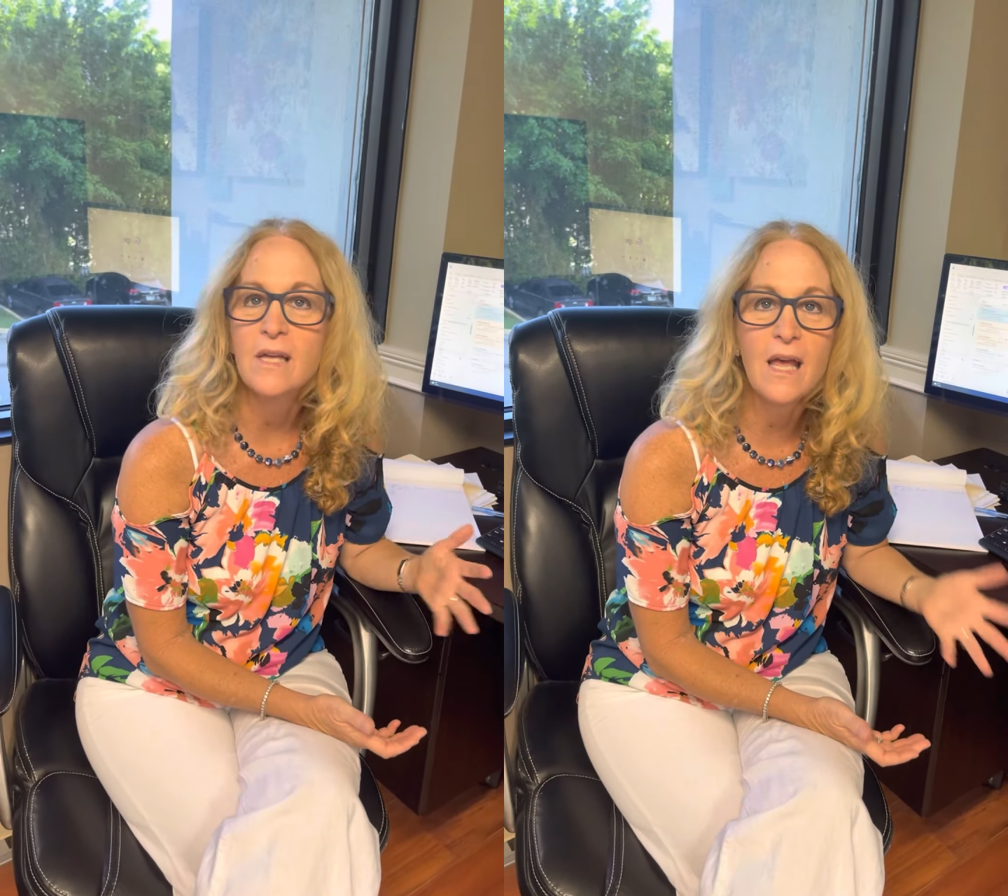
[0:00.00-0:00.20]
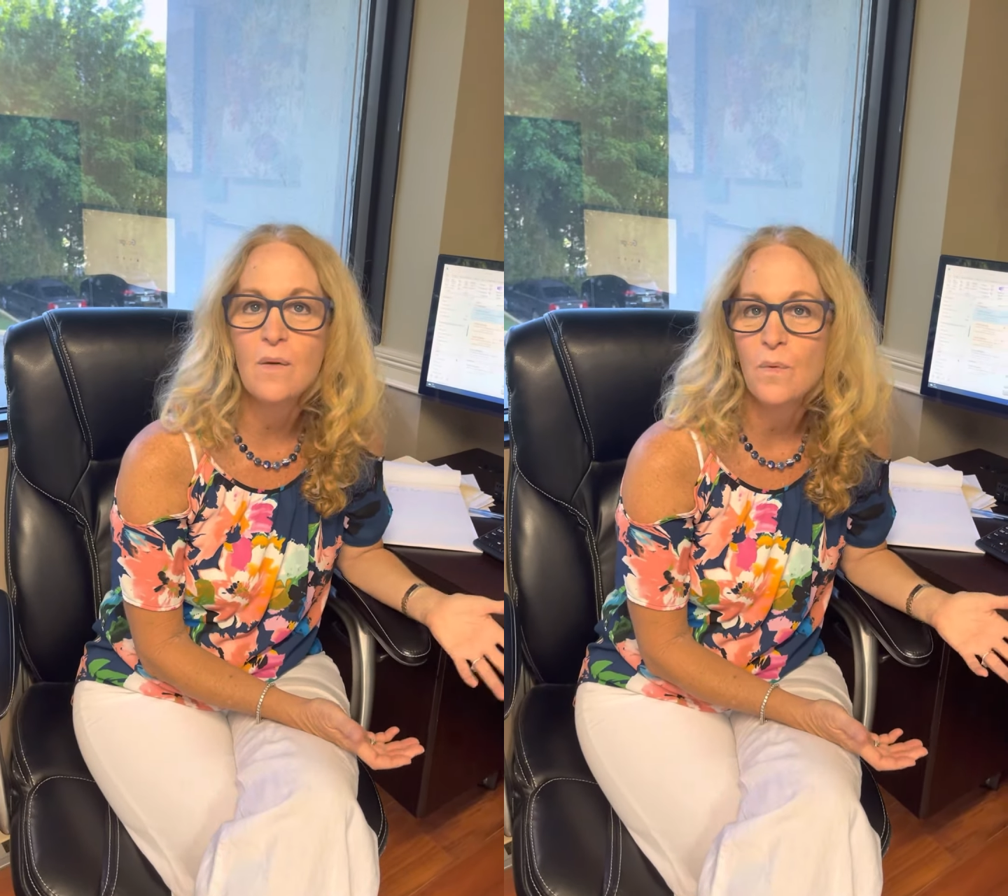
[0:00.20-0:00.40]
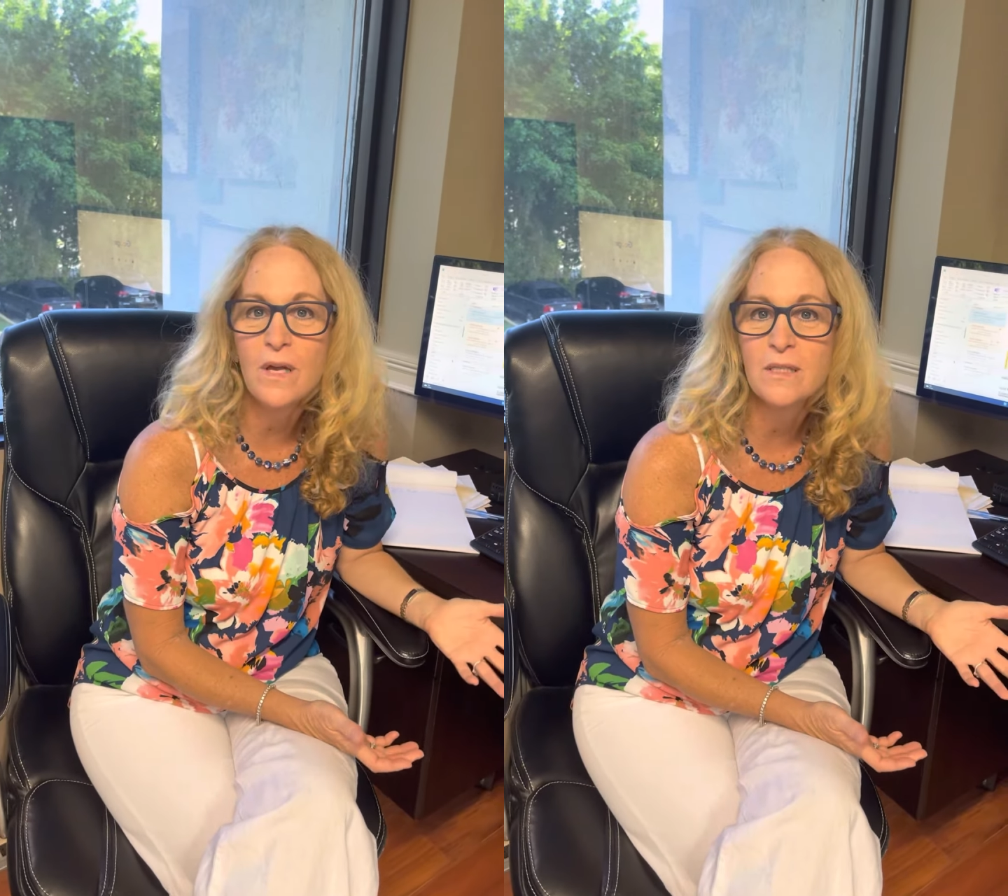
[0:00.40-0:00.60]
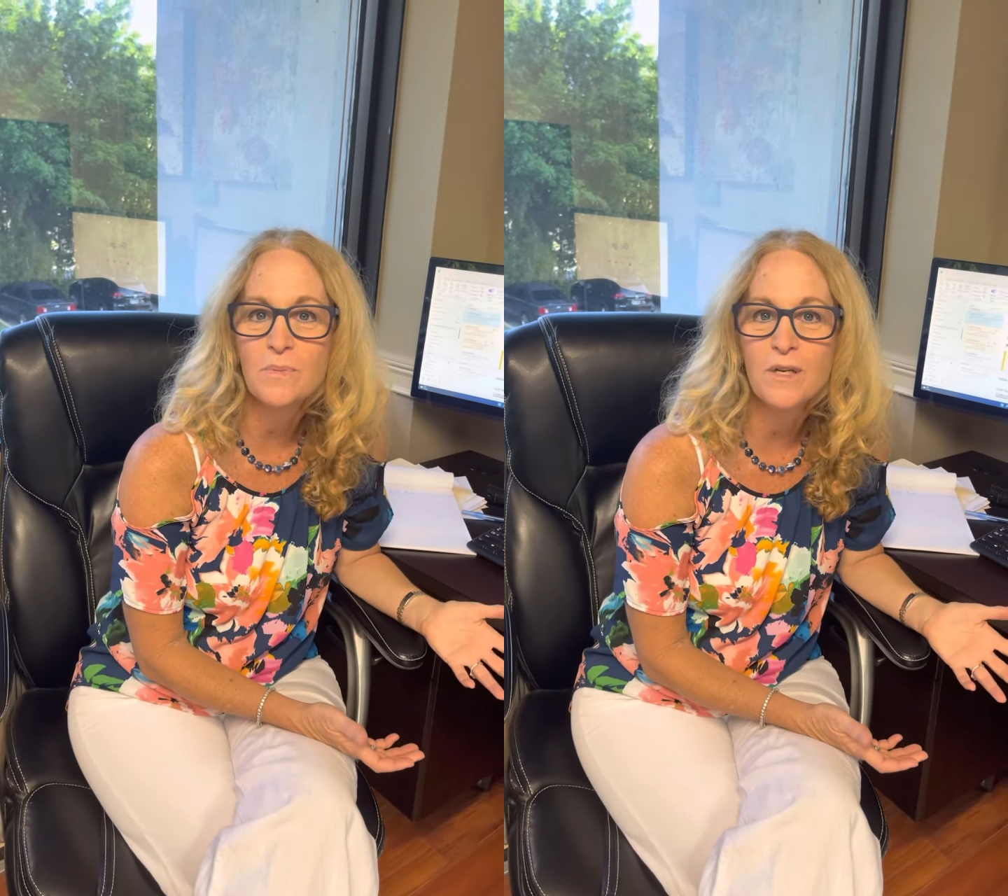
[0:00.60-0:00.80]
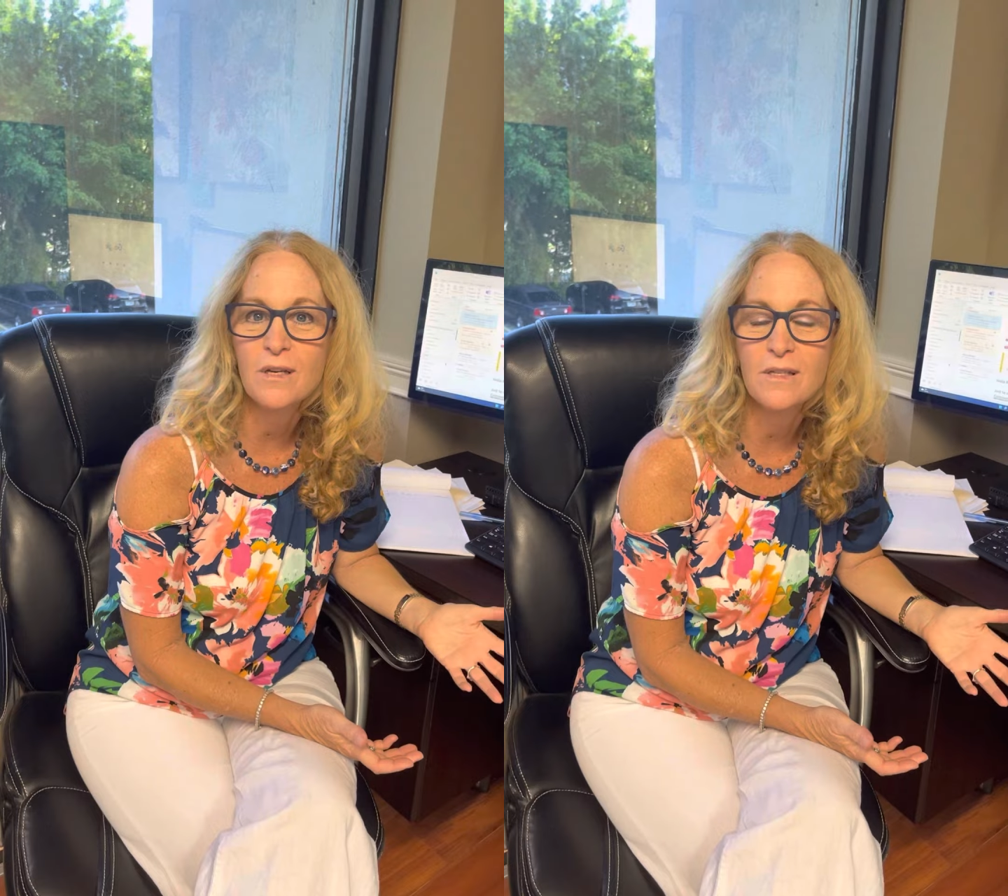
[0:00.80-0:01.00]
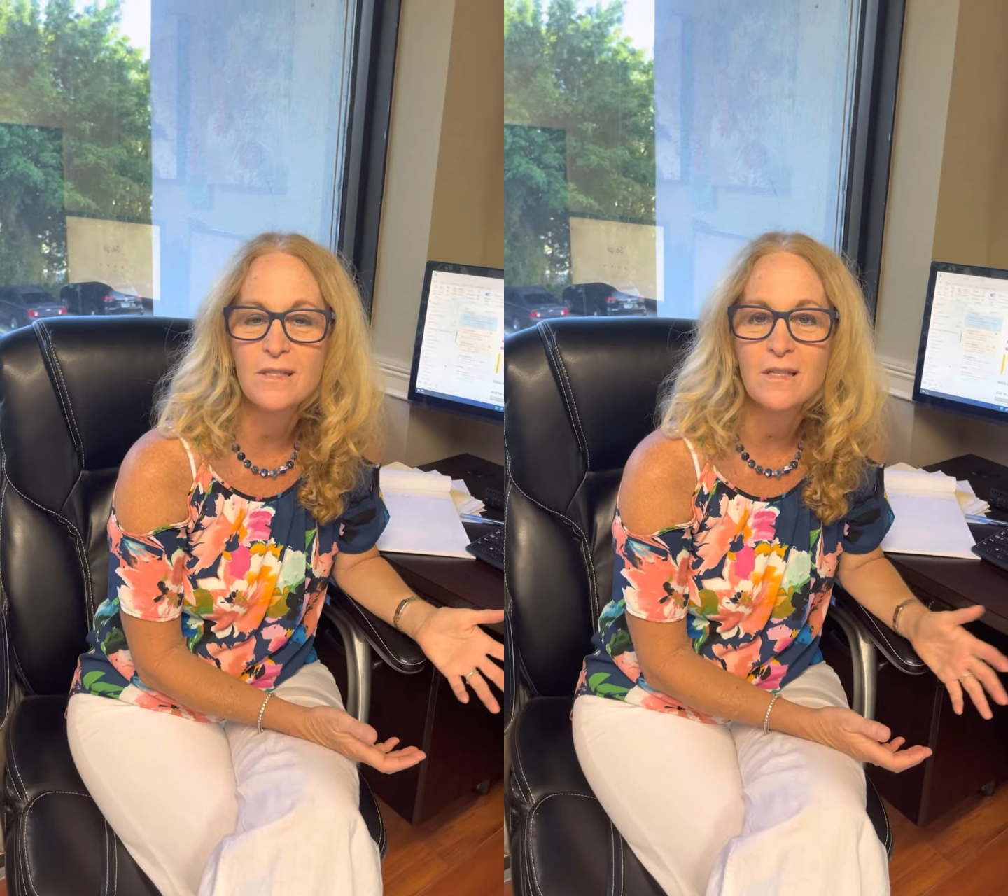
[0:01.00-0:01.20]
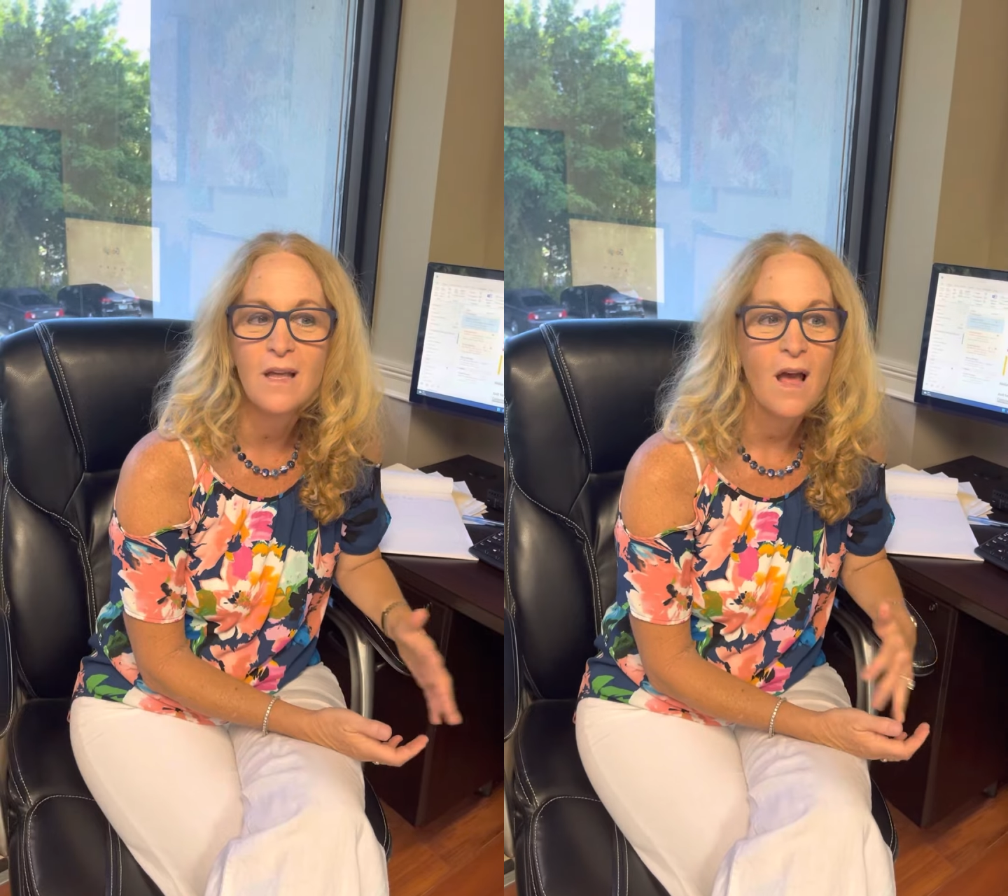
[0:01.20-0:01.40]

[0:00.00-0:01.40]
eight weeks, because